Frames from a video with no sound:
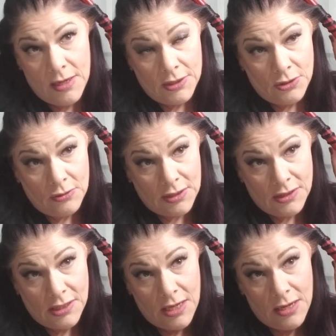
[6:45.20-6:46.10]
As you can
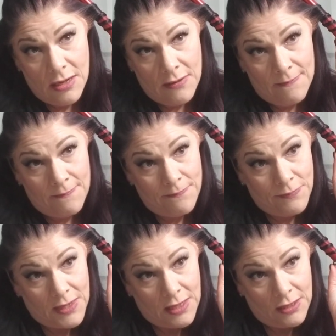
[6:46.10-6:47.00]
see,
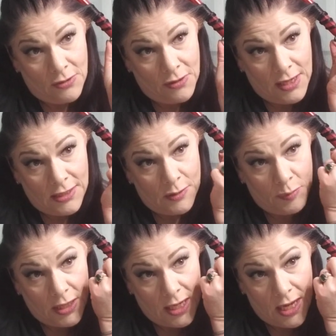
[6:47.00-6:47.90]
the little thing is
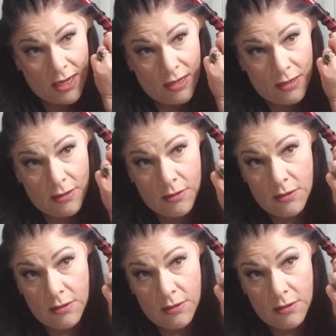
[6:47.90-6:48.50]
blinking.